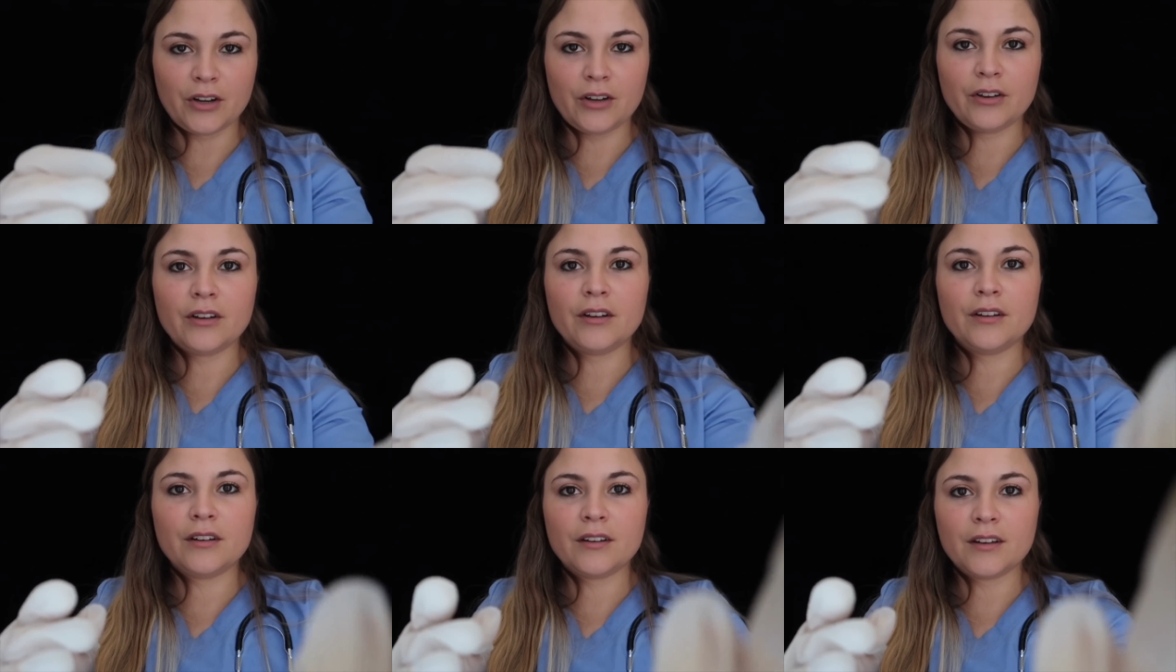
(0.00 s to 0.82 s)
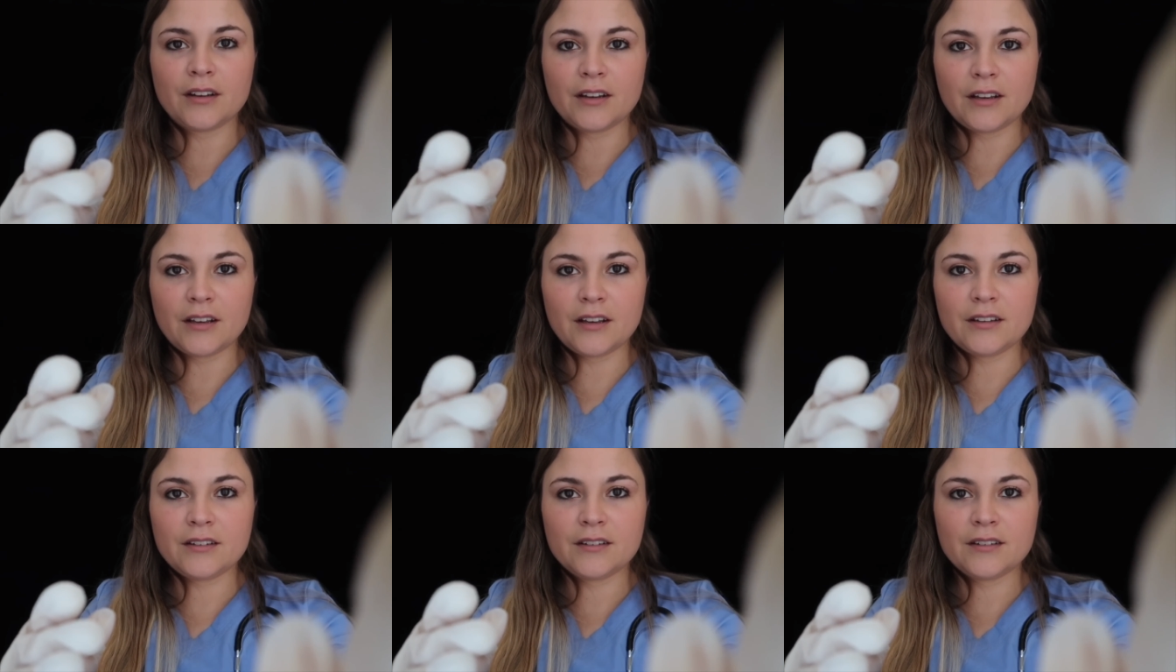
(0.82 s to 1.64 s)
Very good. And
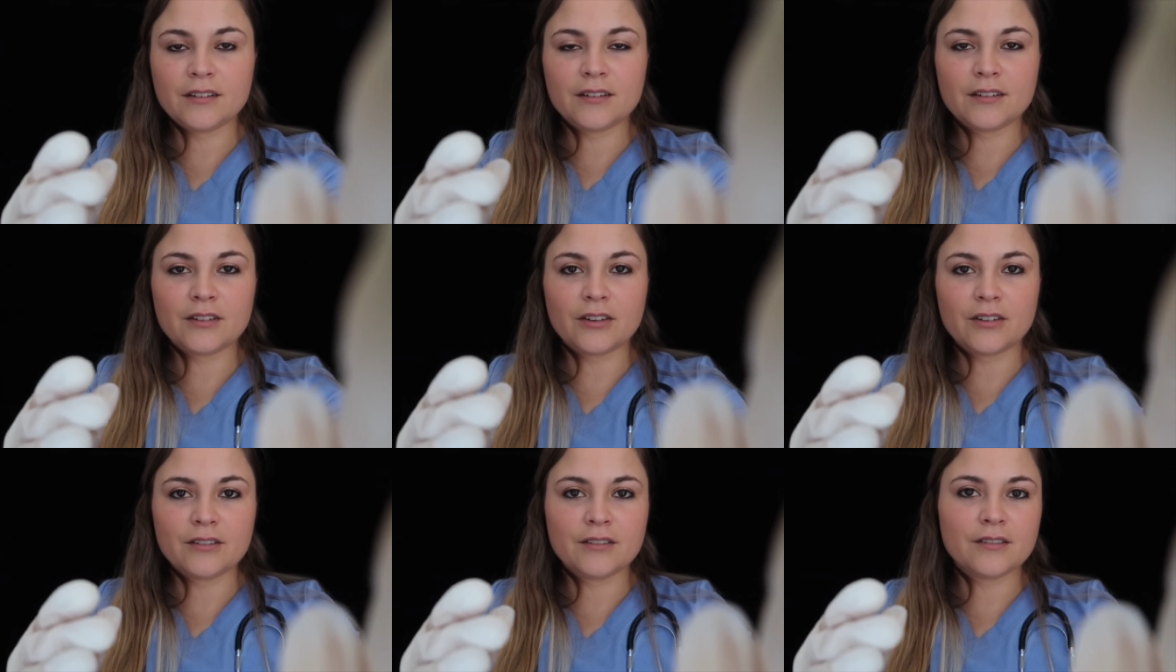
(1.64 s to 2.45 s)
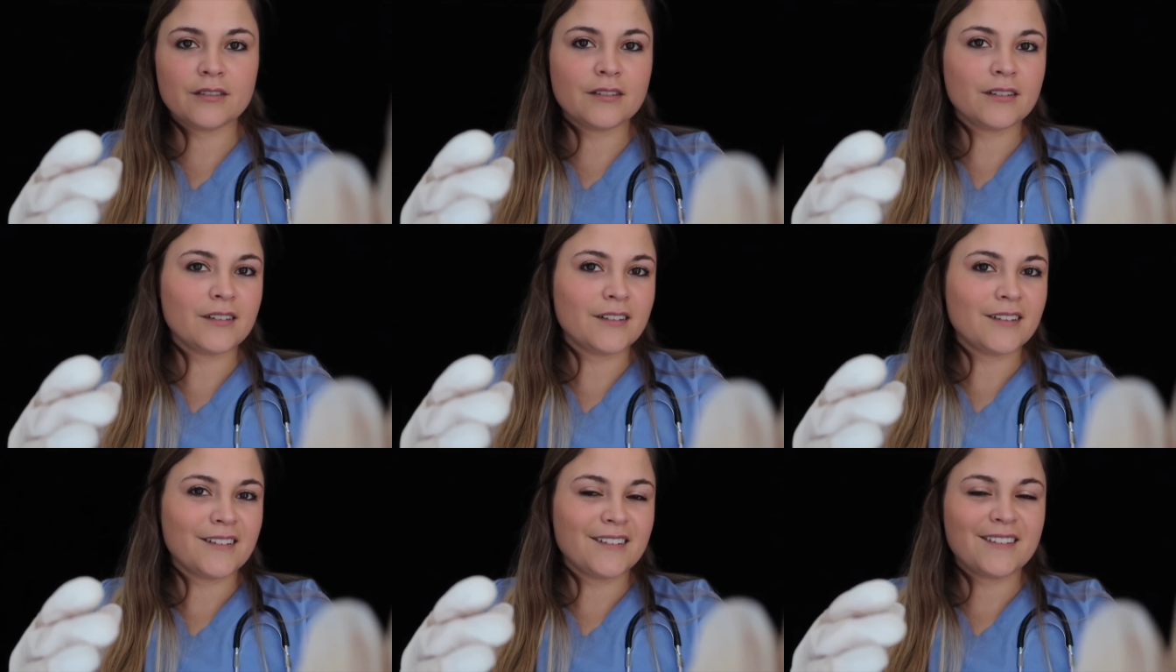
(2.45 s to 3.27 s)
again. Turn.
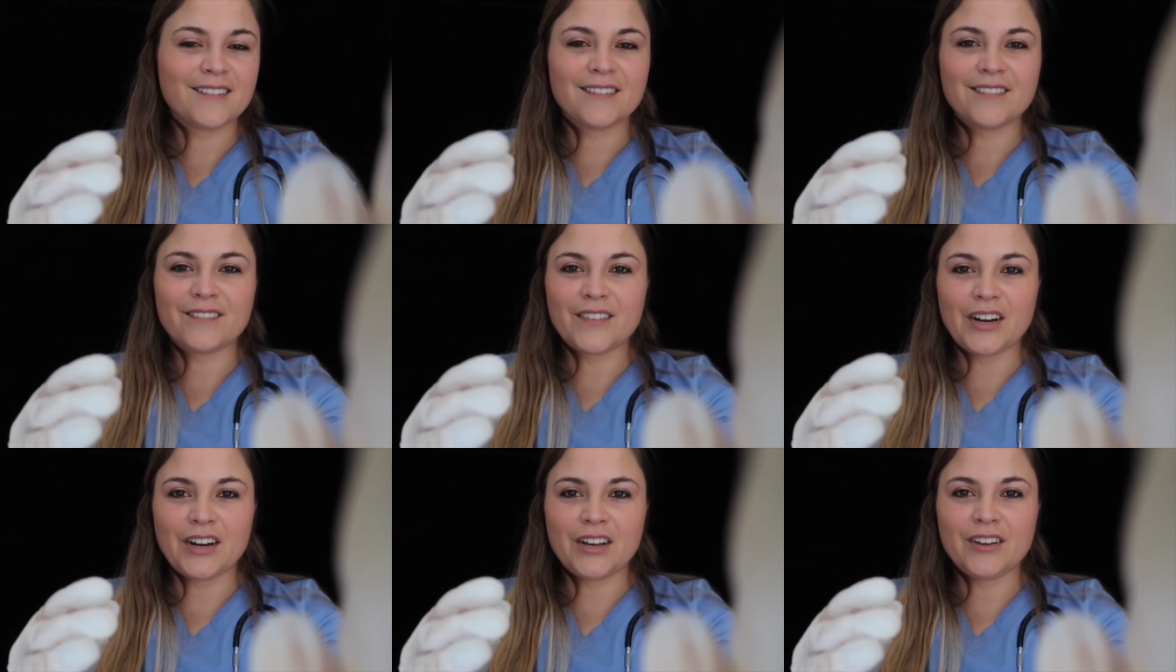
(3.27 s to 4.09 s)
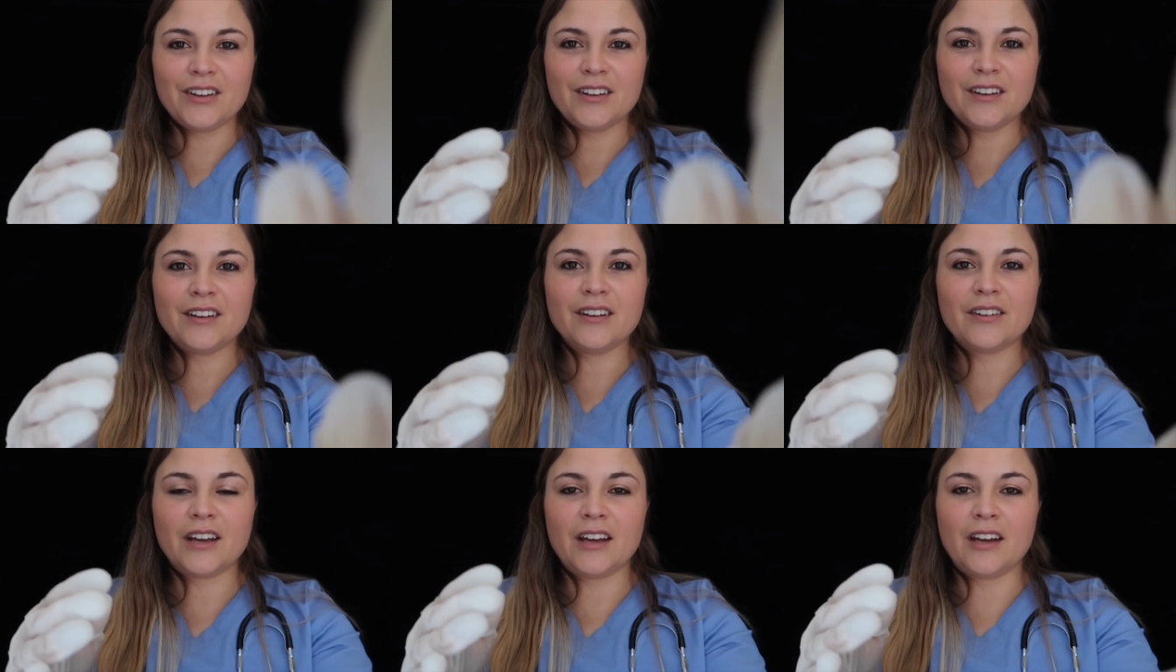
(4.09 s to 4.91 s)
Very good.
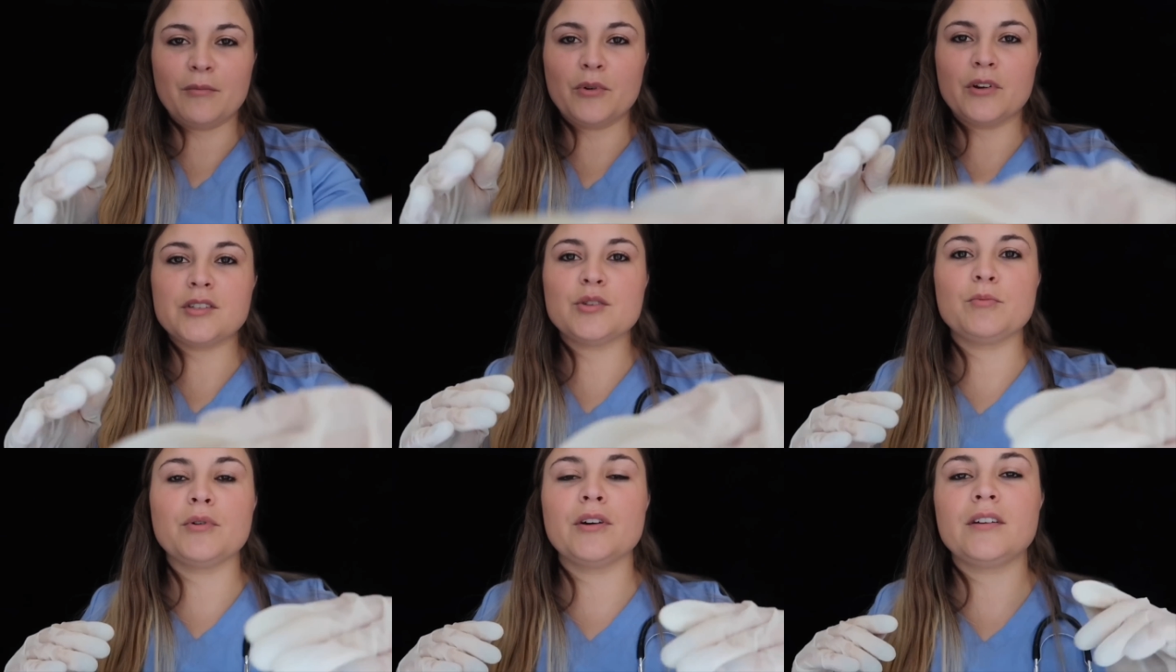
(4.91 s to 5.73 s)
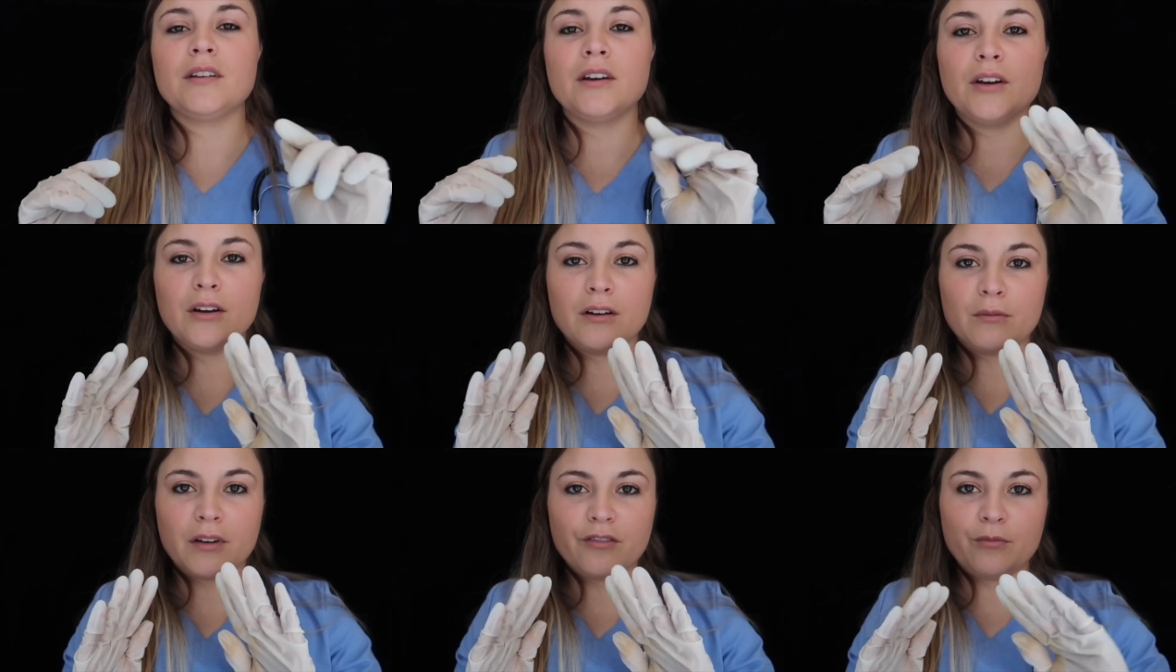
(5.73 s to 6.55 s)
Okay, I'm going to put
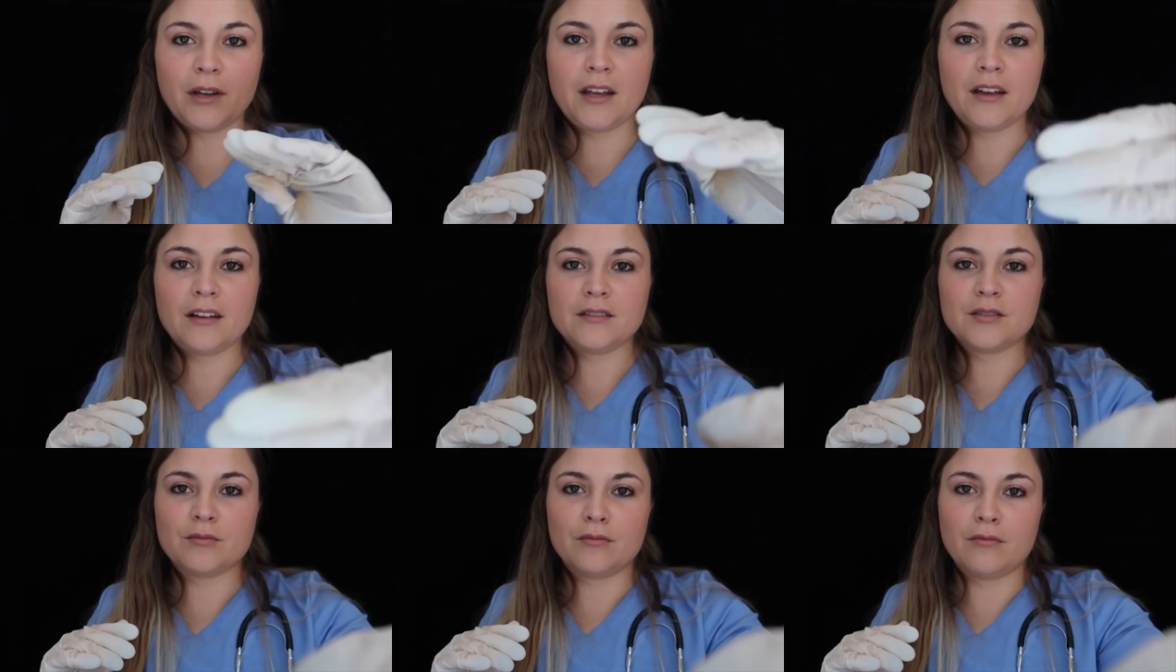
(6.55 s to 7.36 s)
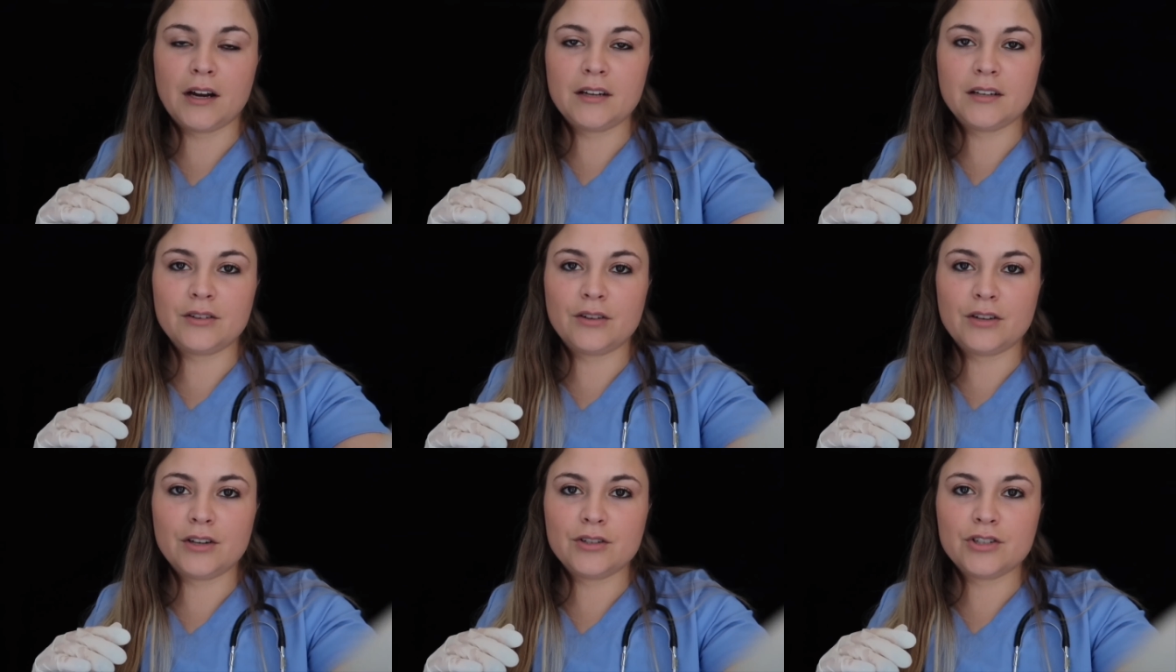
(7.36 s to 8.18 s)
one of my hands right
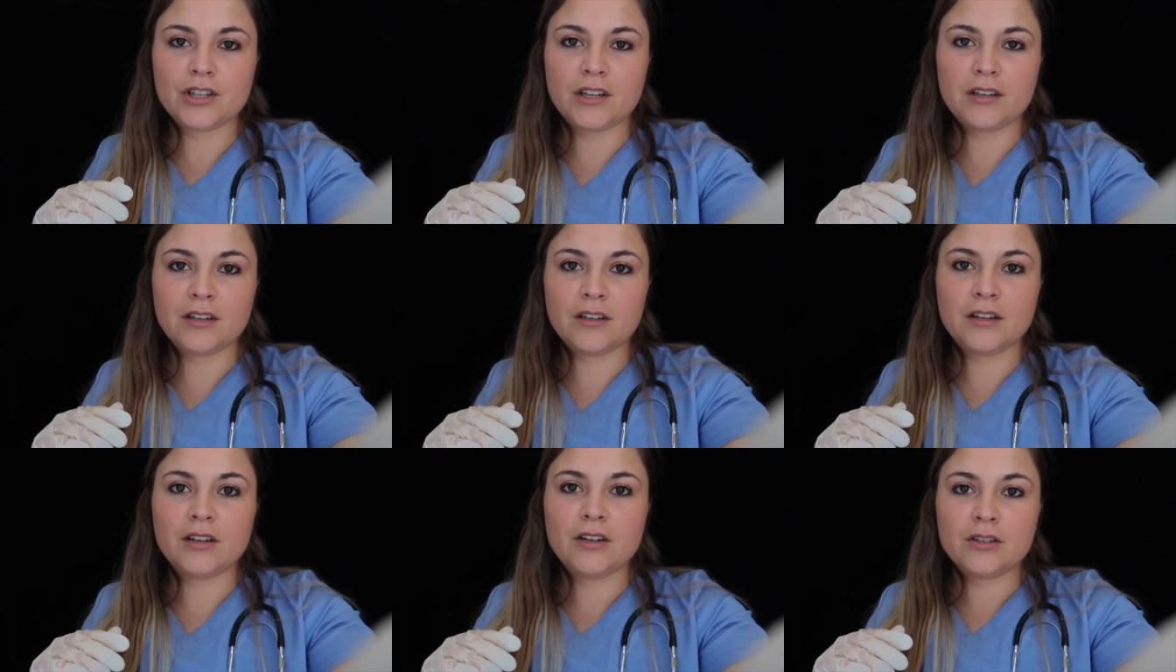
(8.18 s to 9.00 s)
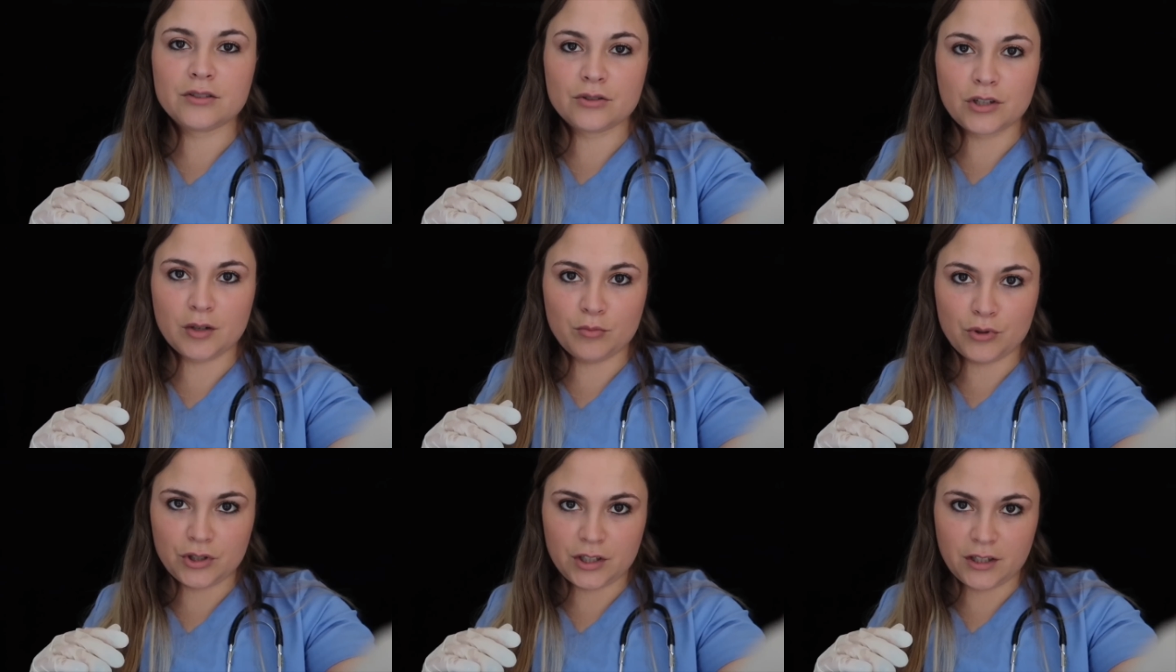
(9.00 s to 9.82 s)
under your chin. So try
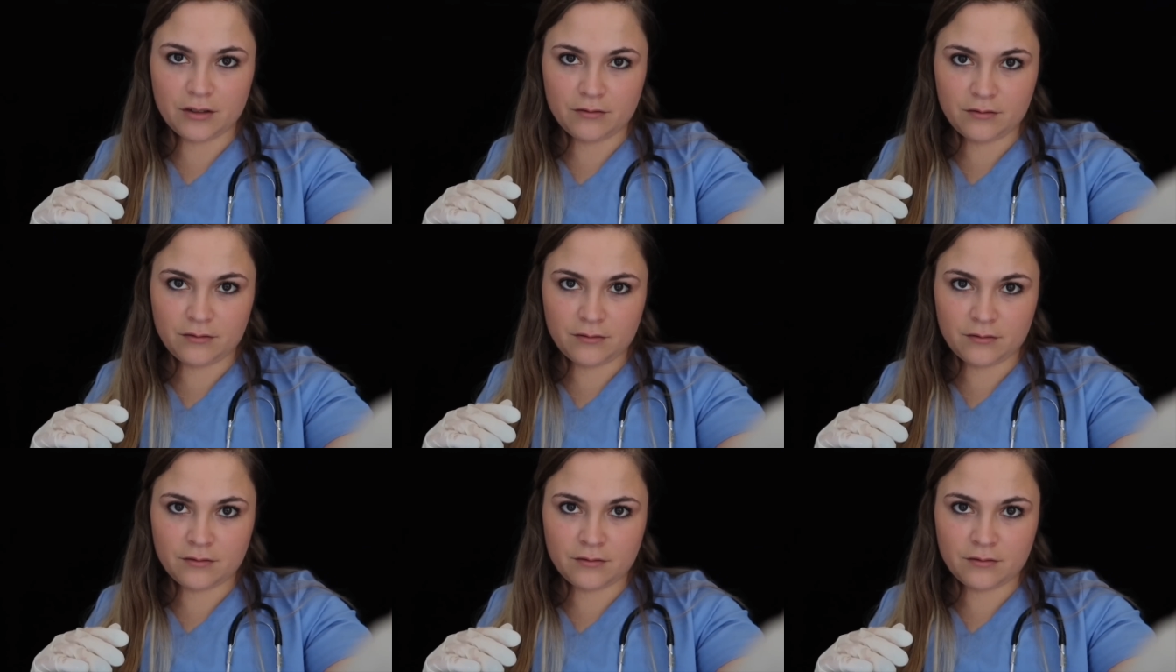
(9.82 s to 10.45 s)
to push down.